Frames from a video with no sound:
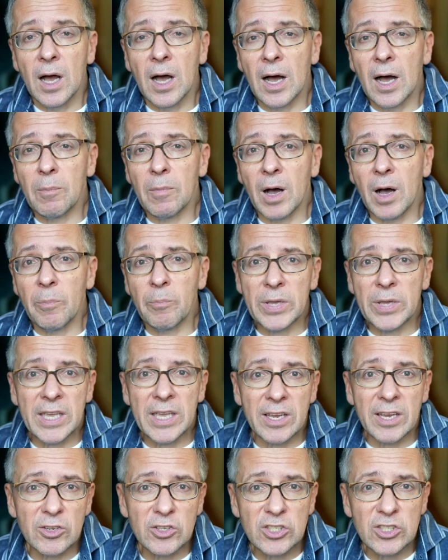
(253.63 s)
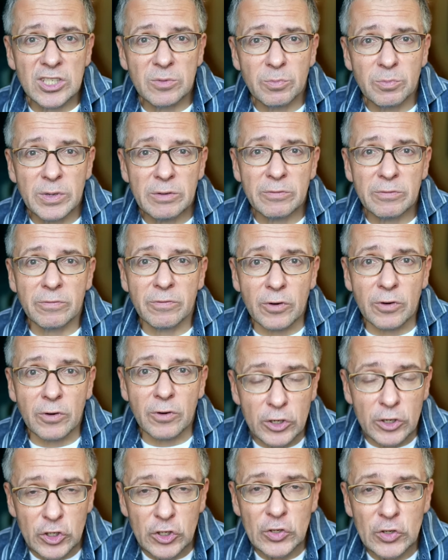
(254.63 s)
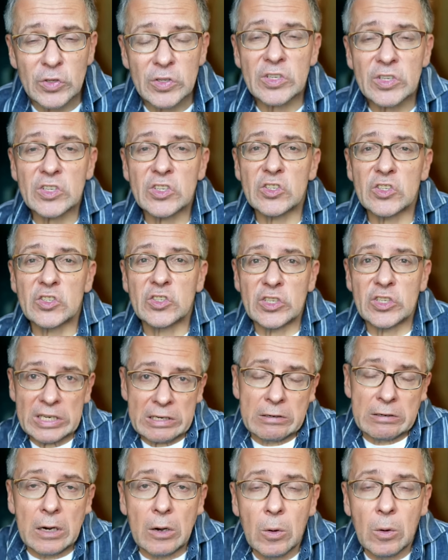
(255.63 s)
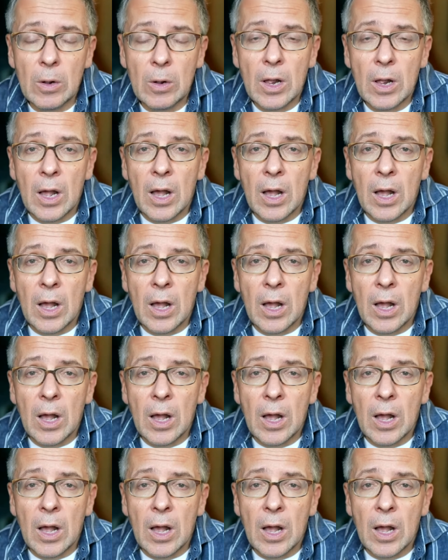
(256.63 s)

appears to be virtually zero.